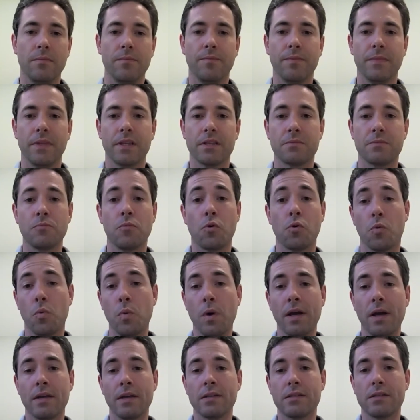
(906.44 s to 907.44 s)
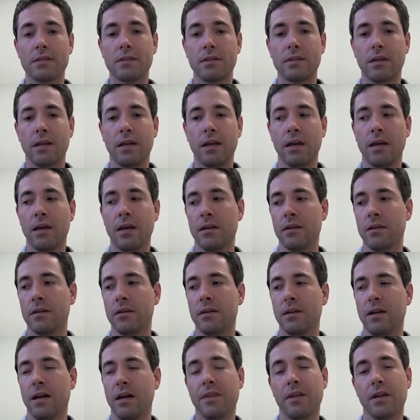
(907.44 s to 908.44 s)
It's more waste, and
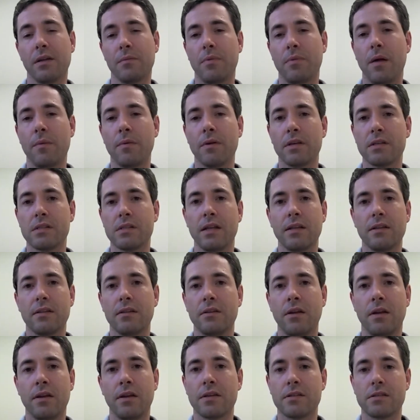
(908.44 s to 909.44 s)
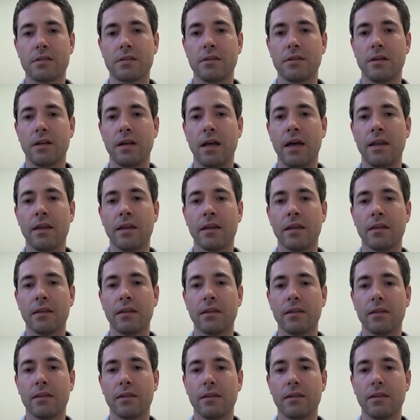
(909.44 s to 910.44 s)
I think it probably is not necessarily
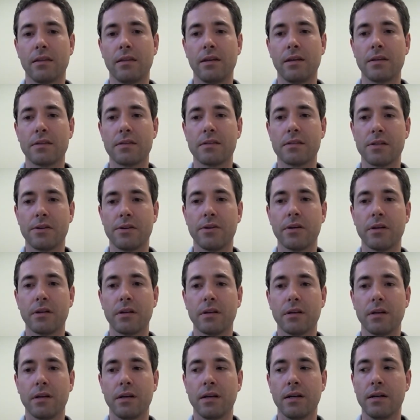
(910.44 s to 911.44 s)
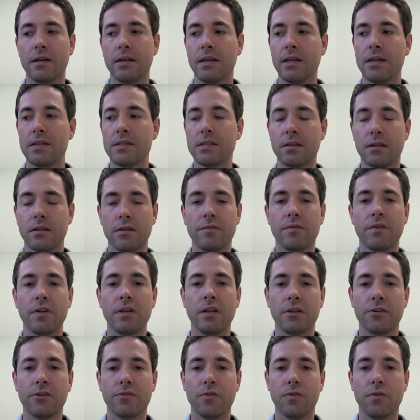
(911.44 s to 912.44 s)
adding the necessary ease and
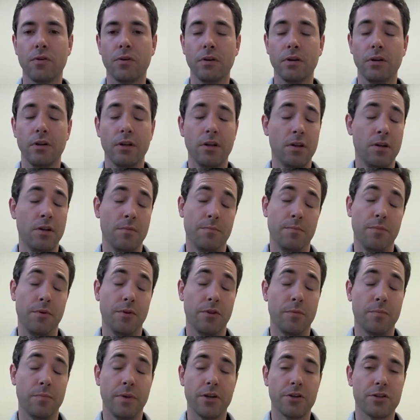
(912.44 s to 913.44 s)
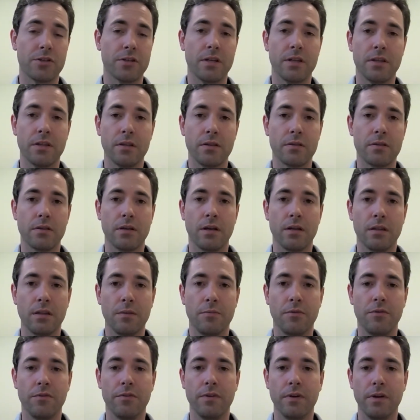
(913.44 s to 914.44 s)
convenience for both the patient and
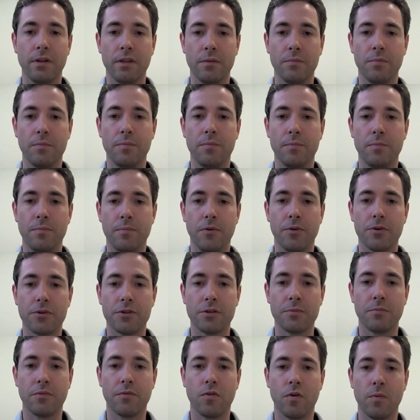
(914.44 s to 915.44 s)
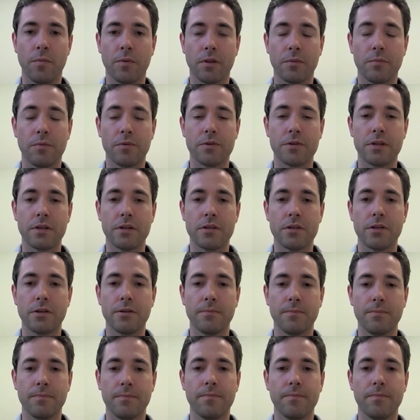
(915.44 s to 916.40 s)
the person performing the procedure.